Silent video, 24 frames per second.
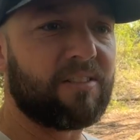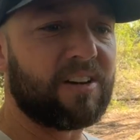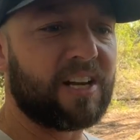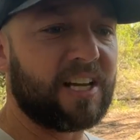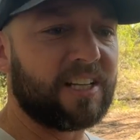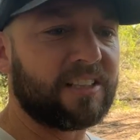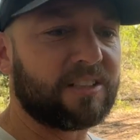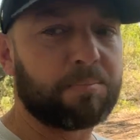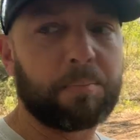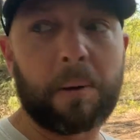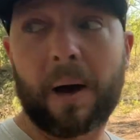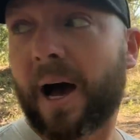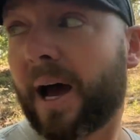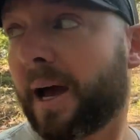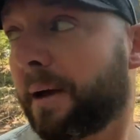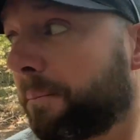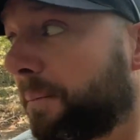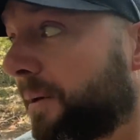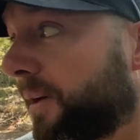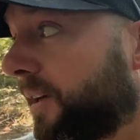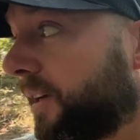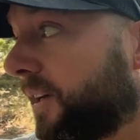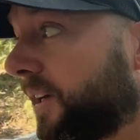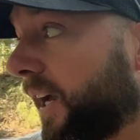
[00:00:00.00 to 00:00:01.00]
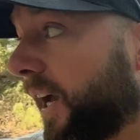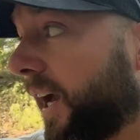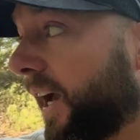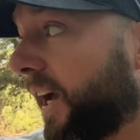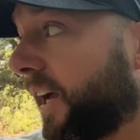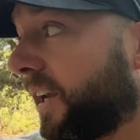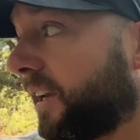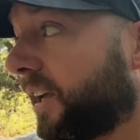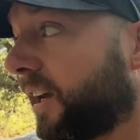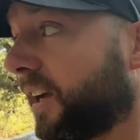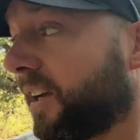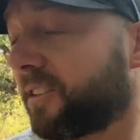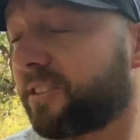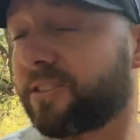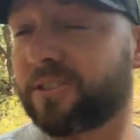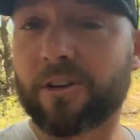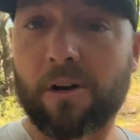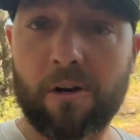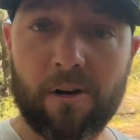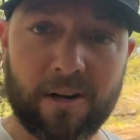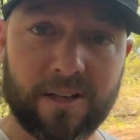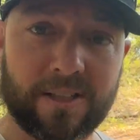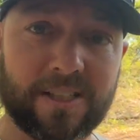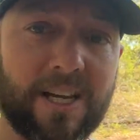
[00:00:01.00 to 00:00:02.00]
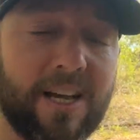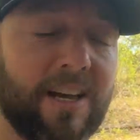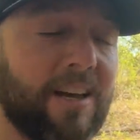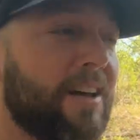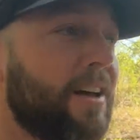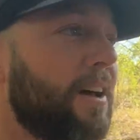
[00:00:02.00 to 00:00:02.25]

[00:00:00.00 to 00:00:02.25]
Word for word: eighths pipe, and uh, start